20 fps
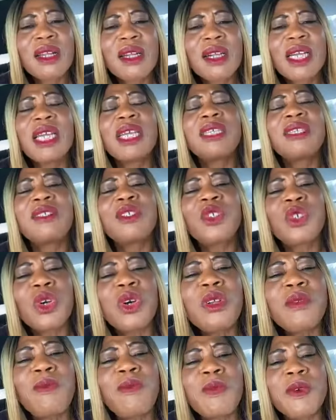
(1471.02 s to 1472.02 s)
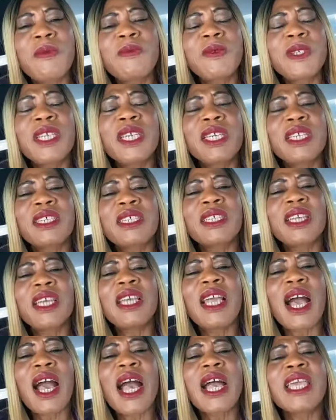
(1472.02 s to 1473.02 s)
in John 15, he said,
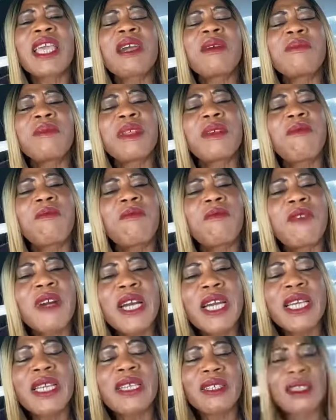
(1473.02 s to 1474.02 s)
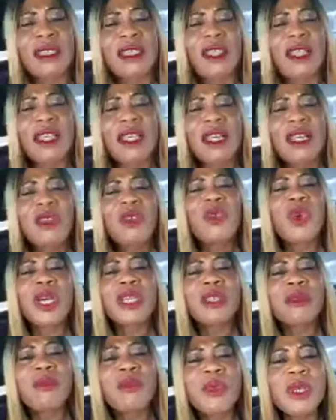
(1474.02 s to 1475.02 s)
I am the vine, you are
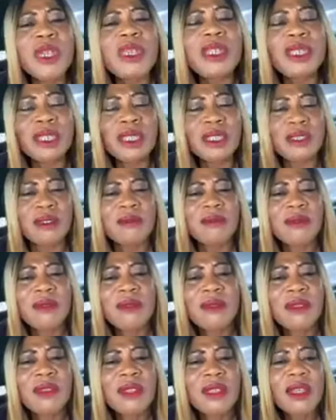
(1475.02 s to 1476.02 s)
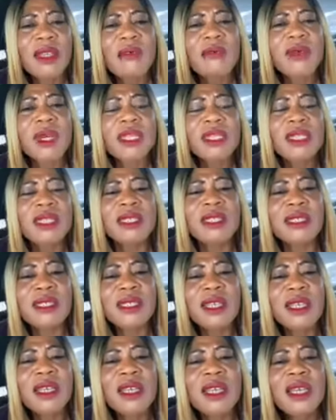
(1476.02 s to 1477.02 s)
the branch, branches.
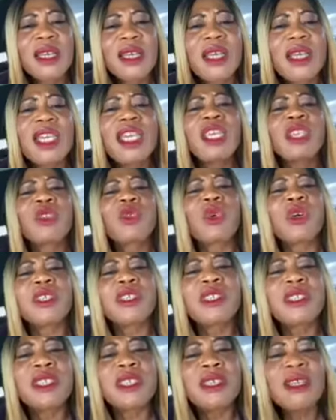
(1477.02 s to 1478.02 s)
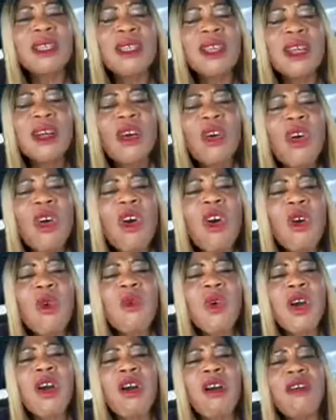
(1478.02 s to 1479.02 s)
It was the whole
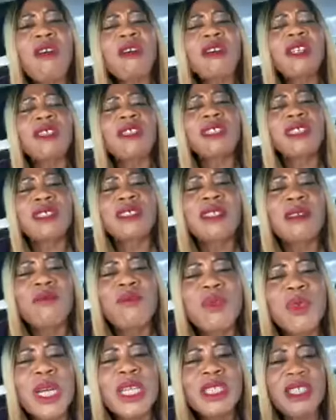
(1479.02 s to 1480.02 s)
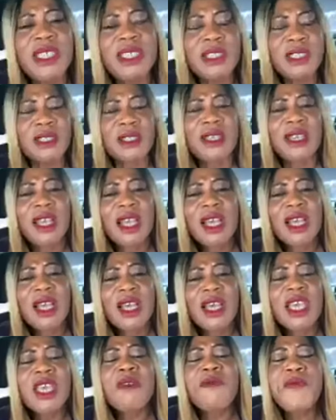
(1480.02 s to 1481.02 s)
world that is the branches.
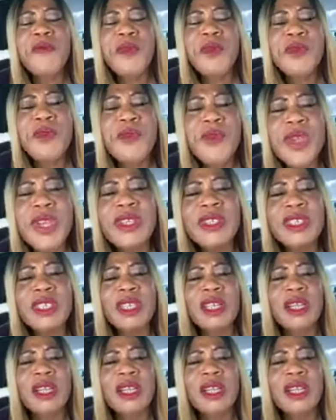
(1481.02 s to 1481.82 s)
If you read